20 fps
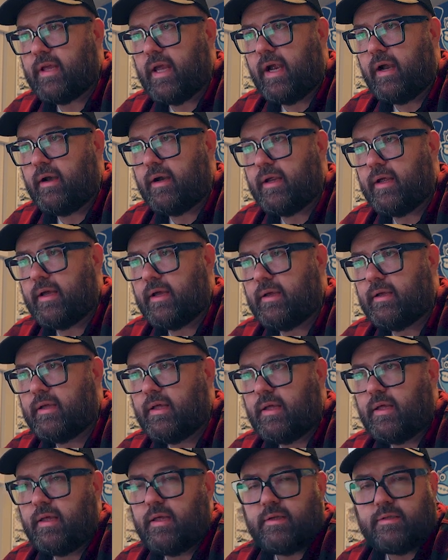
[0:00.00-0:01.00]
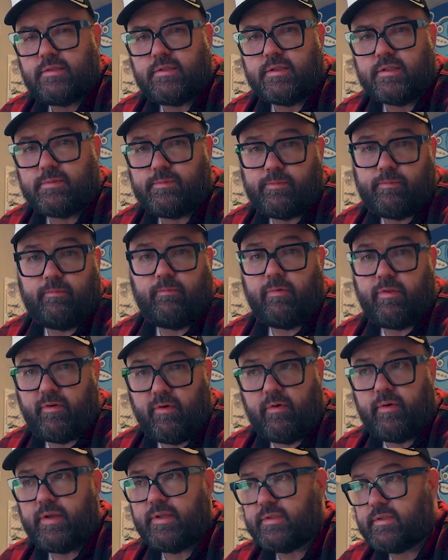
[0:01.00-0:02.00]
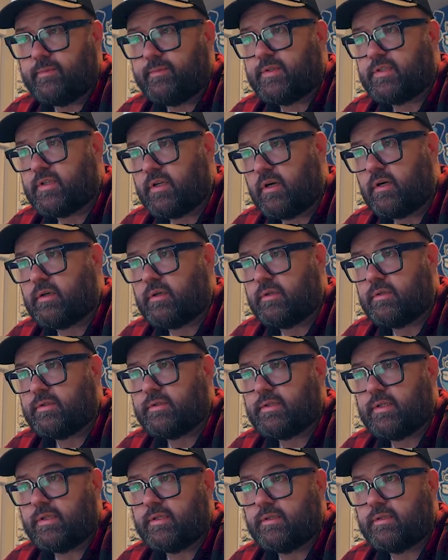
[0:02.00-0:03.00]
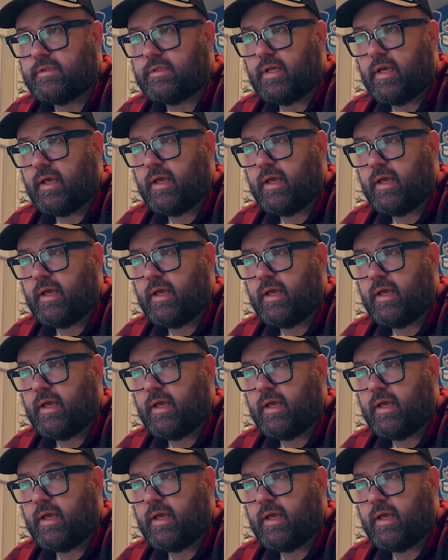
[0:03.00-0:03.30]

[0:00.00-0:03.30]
area, just throwing in some circles as